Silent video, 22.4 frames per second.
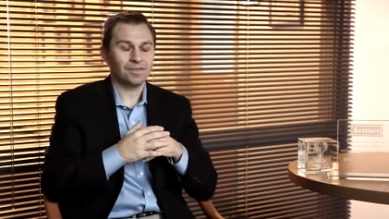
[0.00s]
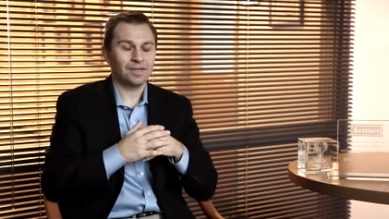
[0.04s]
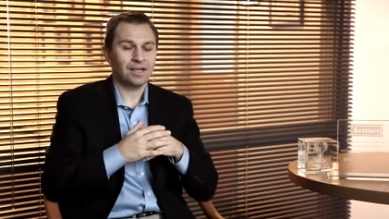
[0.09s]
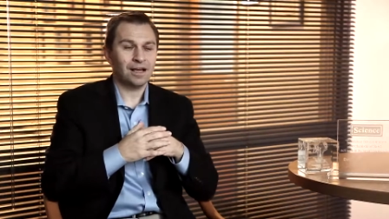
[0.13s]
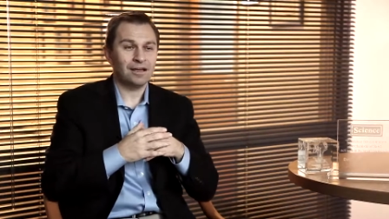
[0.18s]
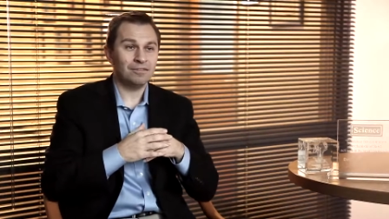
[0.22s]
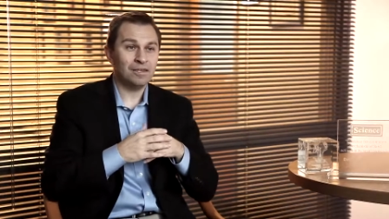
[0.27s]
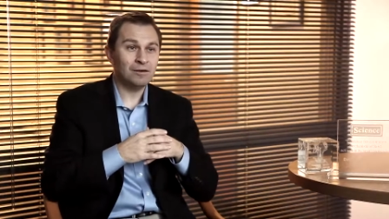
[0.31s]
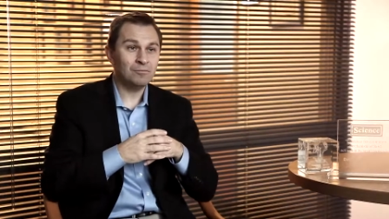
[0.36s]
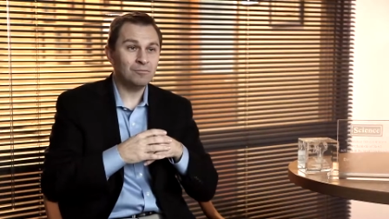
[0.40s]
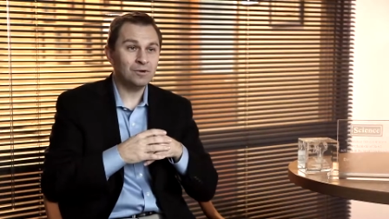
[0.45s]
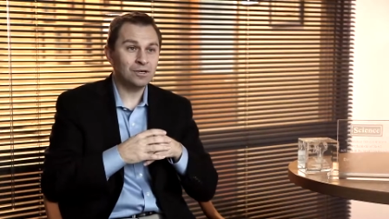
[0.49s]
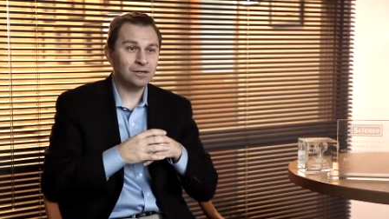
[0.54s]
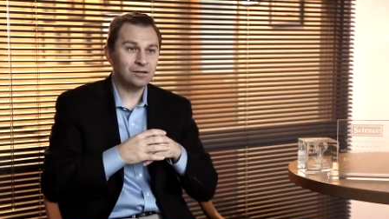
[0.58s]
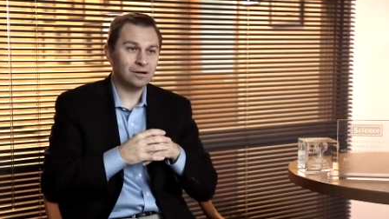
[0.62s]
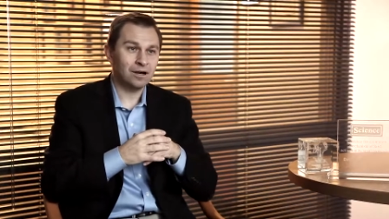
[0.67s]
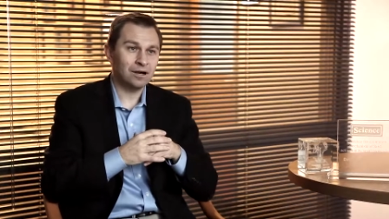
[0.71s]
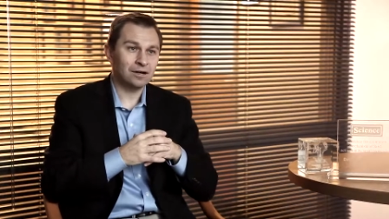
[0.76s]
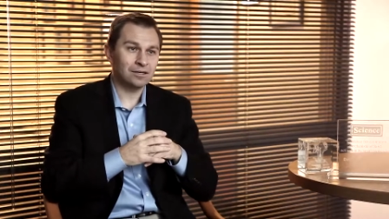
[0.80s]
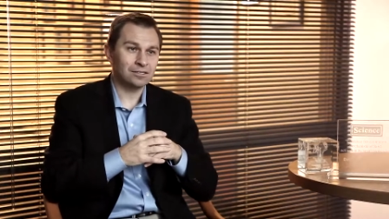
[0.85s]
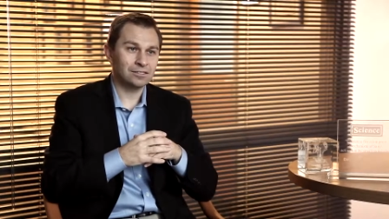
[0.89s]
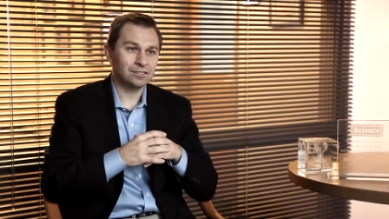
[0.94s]
And then we could
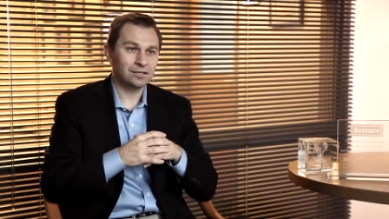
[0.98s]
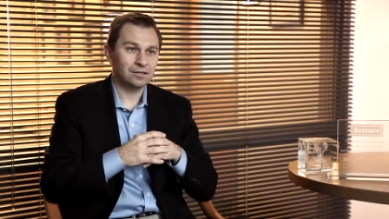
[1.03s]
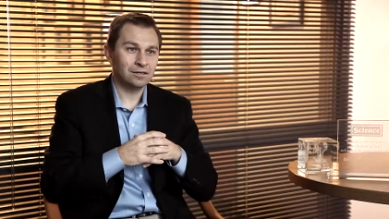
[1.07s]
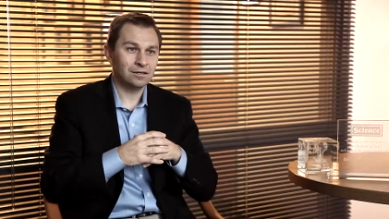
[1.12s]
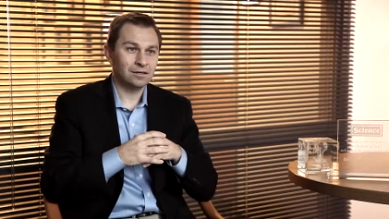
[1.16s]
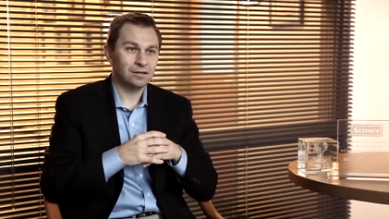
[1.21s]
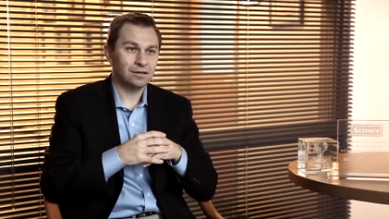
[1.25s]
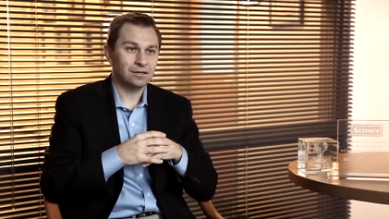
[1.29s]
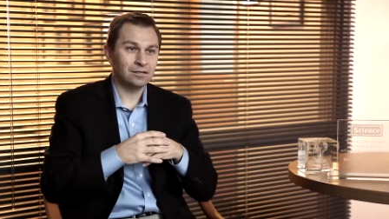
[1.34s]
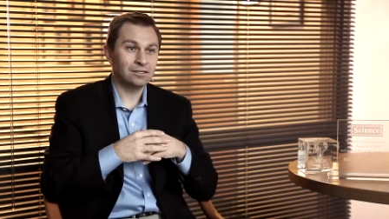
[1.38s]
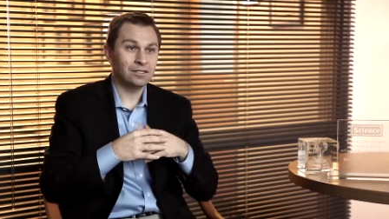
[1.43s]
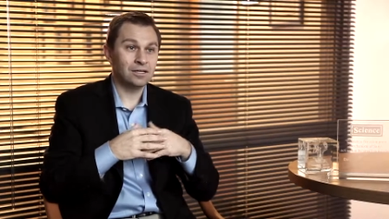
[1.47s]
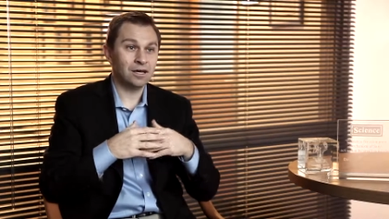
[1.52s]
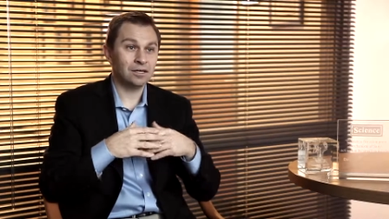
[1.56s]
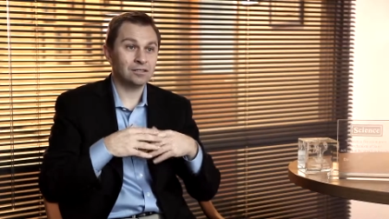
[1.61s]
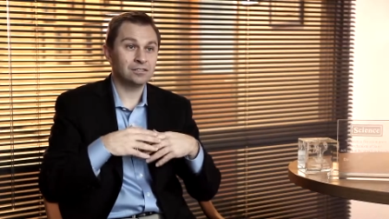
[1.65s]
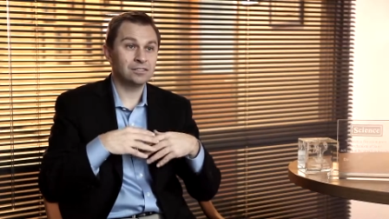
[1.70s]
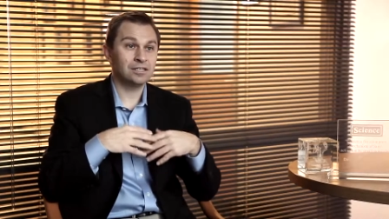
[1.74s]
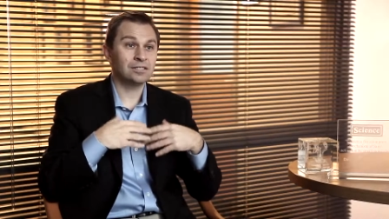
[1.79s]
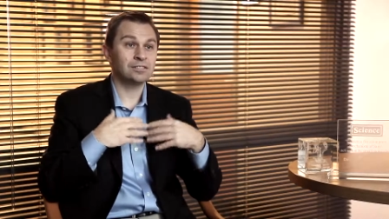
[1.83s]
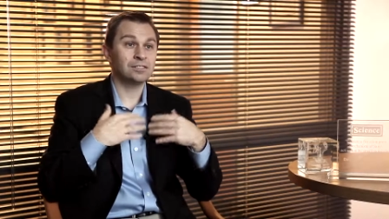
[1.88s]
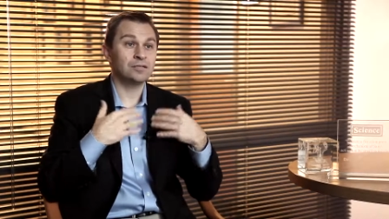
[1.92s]
ask,
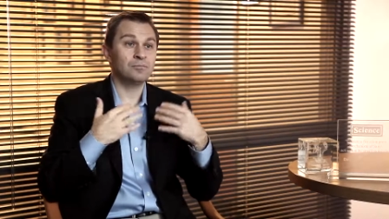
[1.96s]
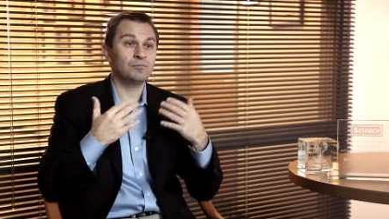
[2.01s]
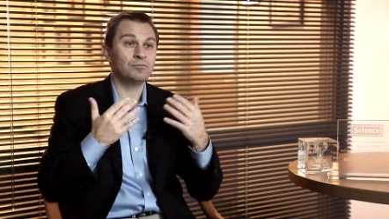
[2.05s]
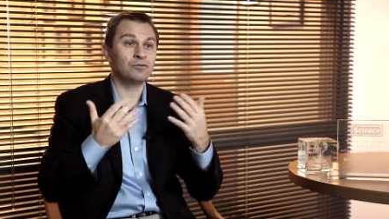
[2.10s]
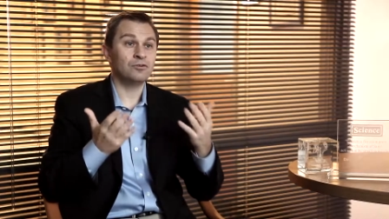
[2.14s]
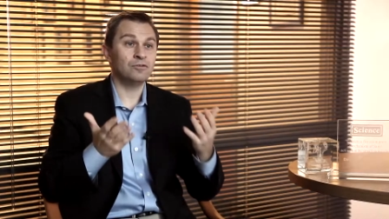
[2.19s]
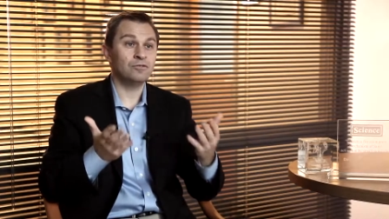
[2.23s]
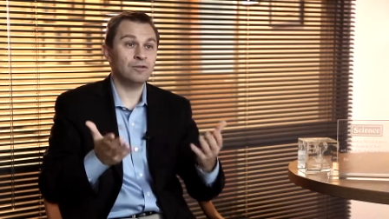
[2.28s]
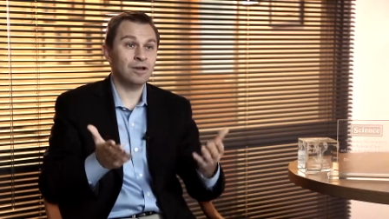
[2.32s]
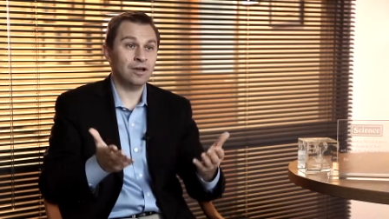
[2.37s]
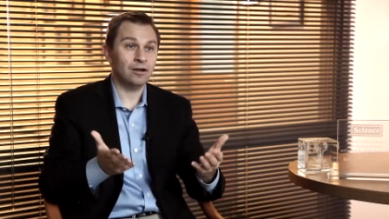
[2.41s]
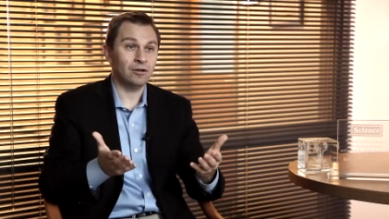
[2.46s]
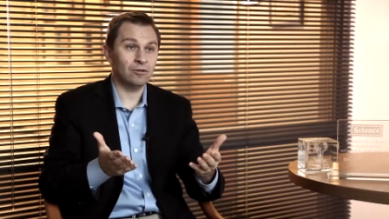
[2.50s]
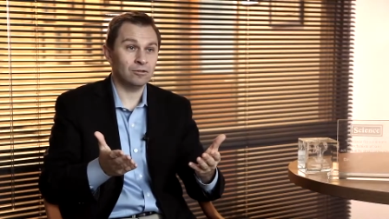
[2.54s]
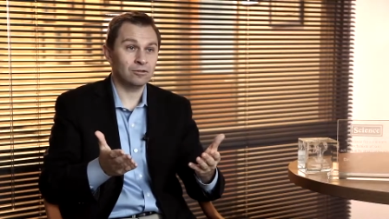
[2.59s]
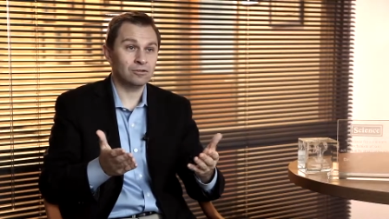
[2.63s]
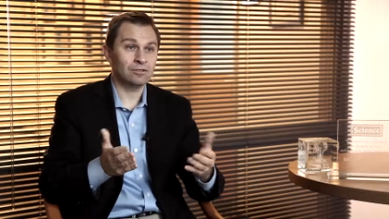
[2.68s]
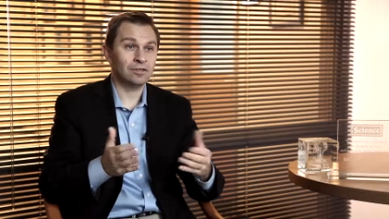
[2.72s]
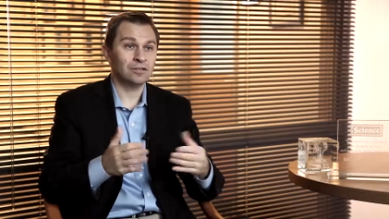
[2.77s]
does this improve health?